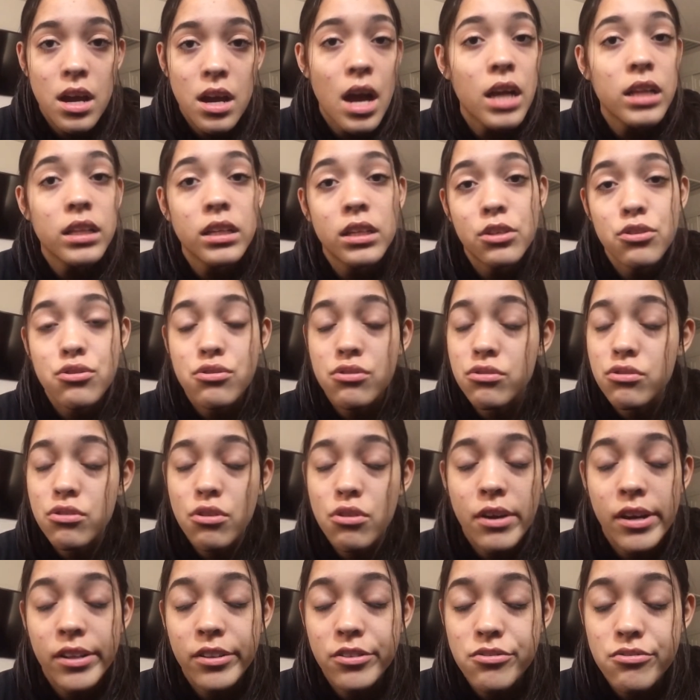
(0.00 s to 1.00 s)
I didn't
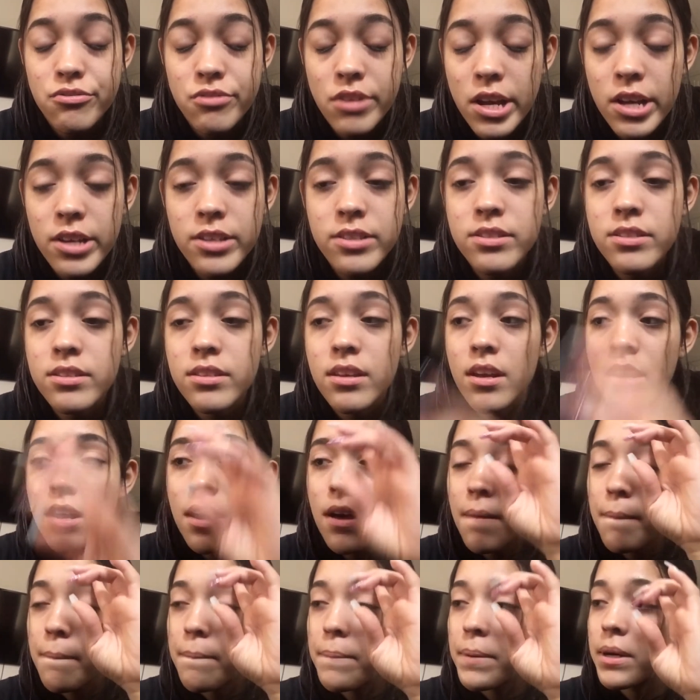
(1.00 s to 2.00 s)
know how to dress,
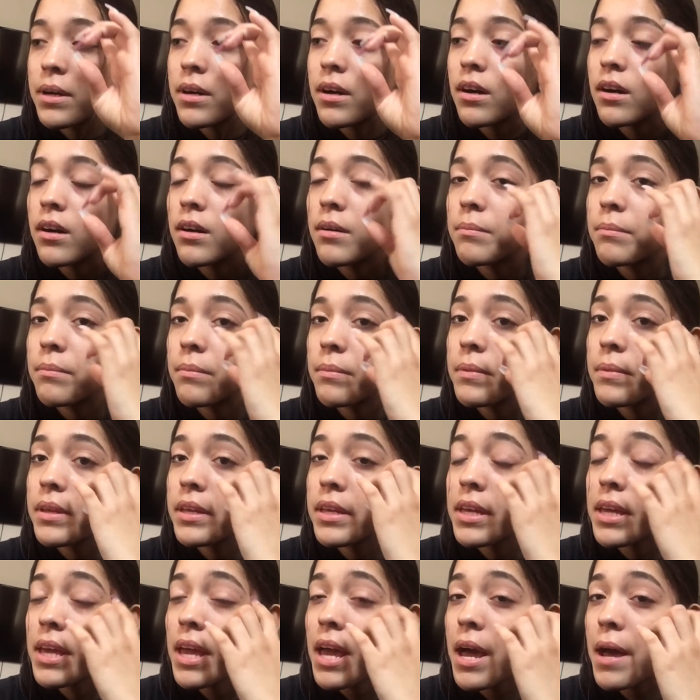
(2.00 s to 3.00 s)
but
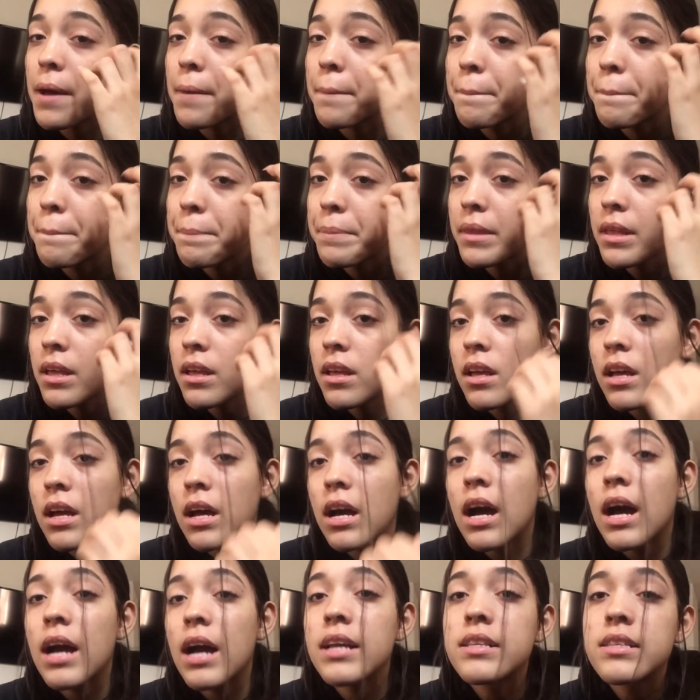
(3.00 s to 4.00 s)
yeah,
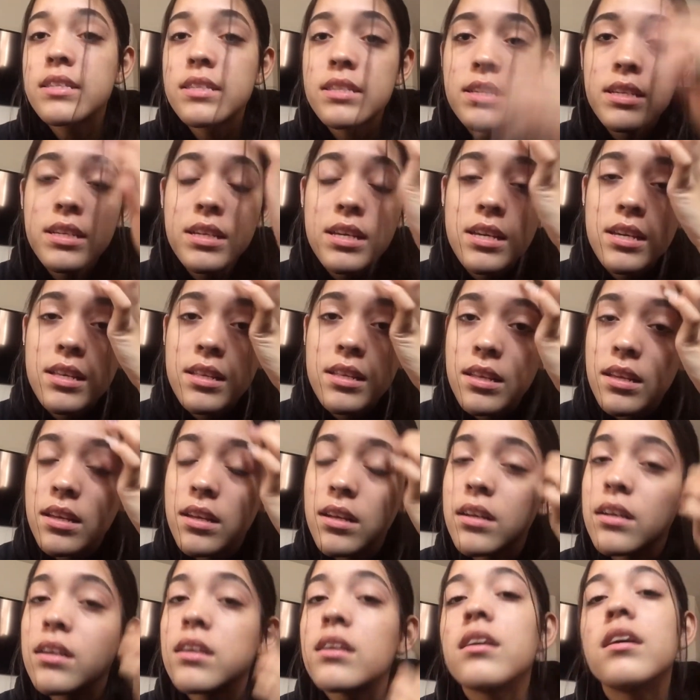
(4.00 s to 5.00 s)
I did
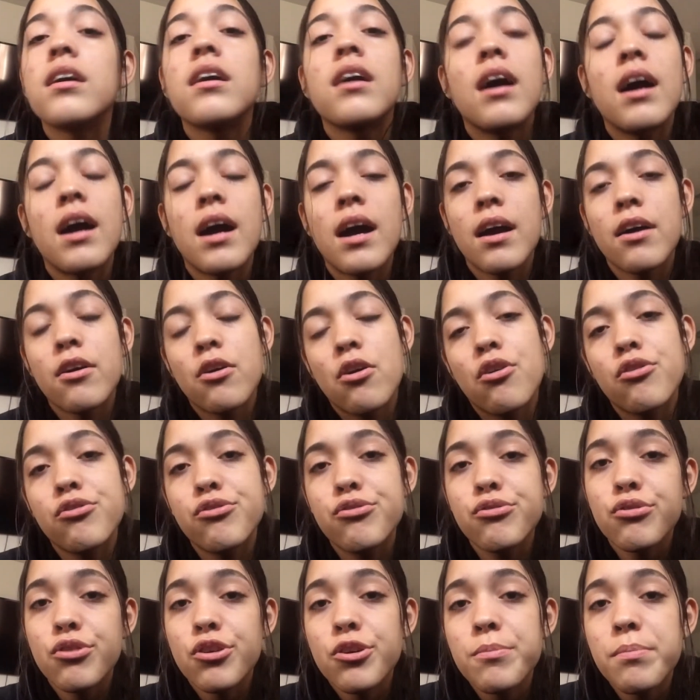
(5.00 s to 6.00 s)
go
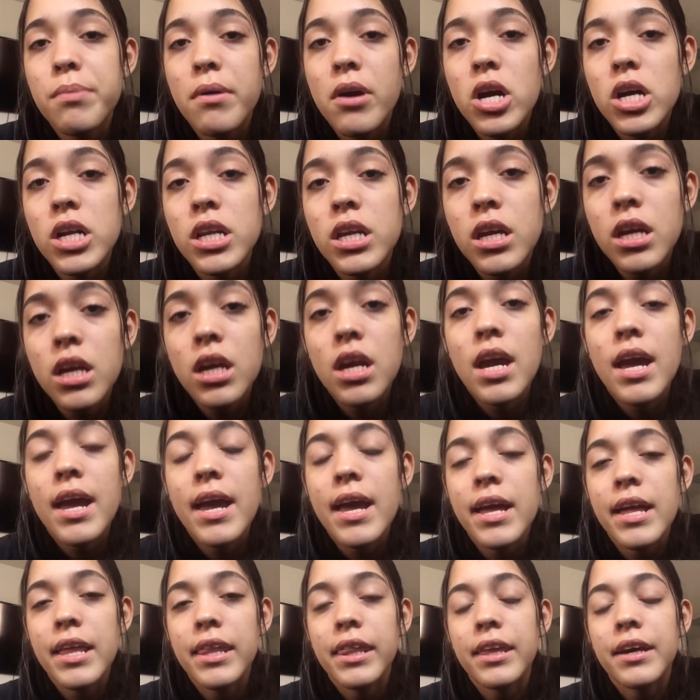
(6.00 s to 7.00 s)
to her party,
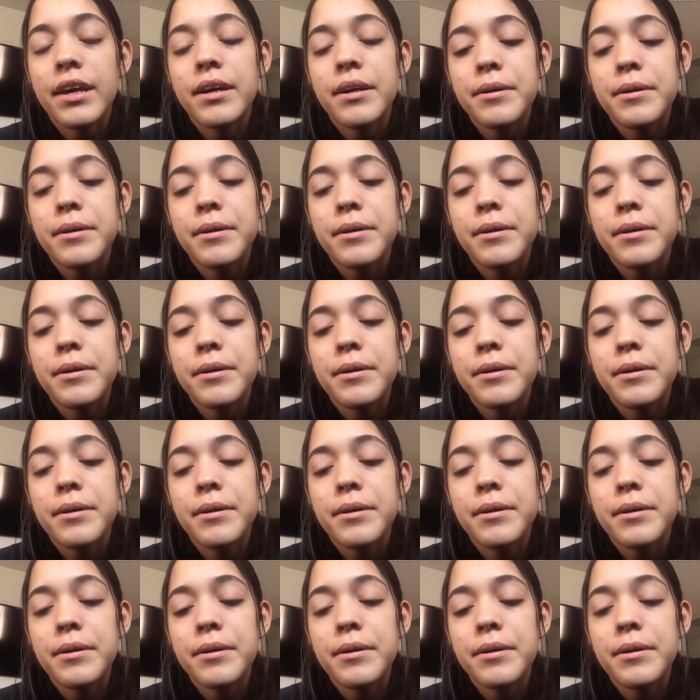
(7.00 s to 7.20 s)
and